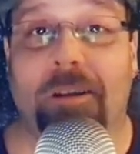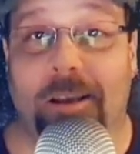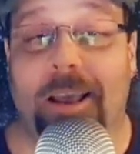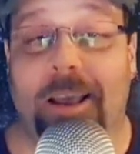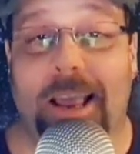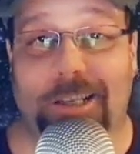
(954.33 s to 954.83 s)

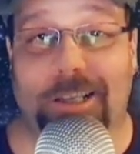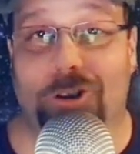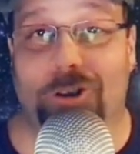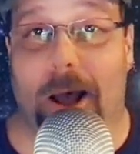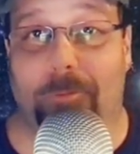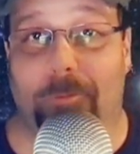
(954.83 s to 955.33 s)
and
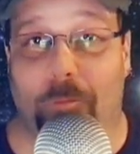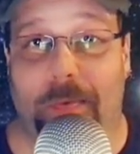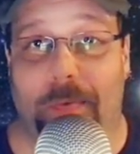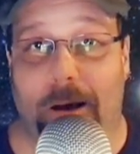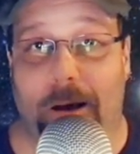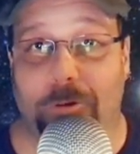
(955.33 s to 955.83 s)
stopped over the
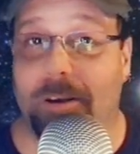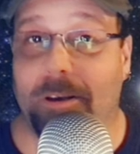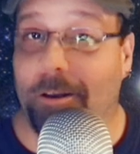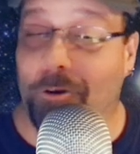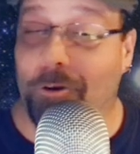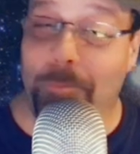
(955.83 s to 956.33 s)
house
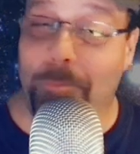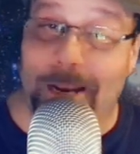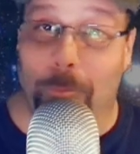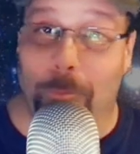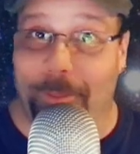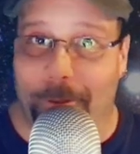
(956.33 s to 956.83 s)
to meet up
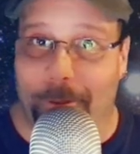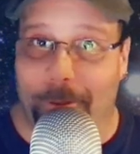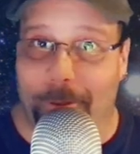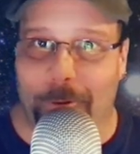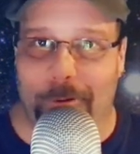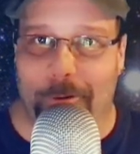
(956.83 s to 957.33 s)
with other
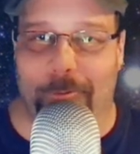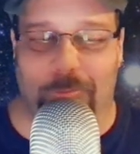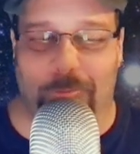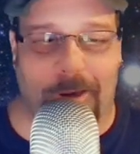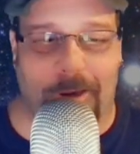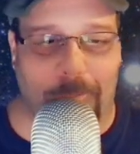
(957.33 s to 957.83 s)
U F Os, by
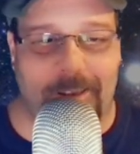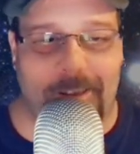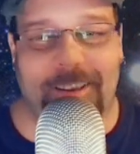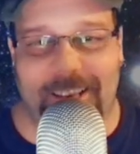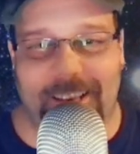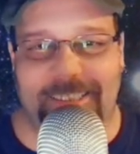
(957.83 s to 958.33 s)
the way.
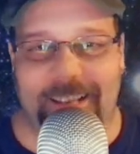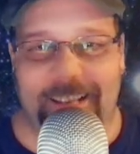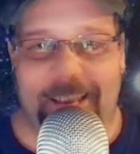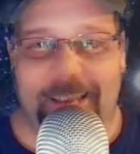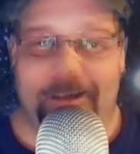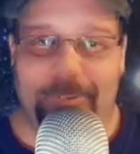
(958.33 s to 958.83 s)
Let's see that
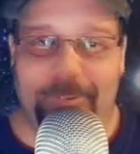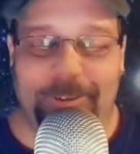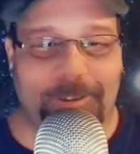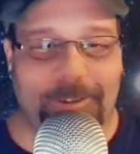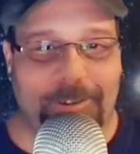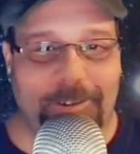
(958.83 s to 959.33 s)
now.
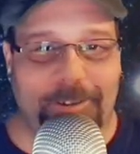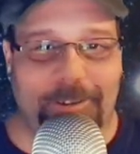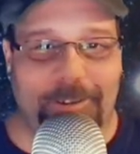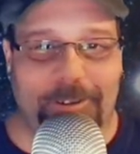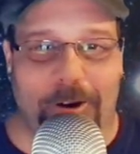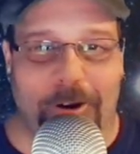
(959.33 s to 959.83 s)

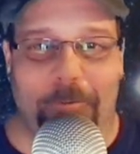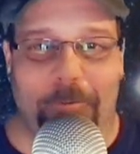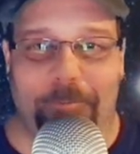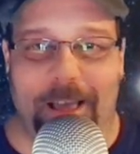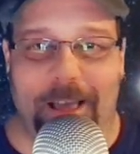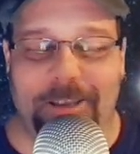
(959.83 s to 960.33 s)
So,
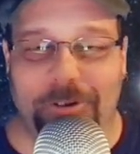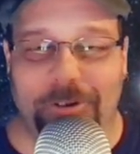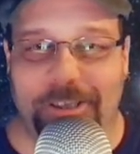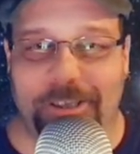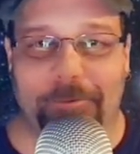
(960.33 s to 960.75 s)
as you see right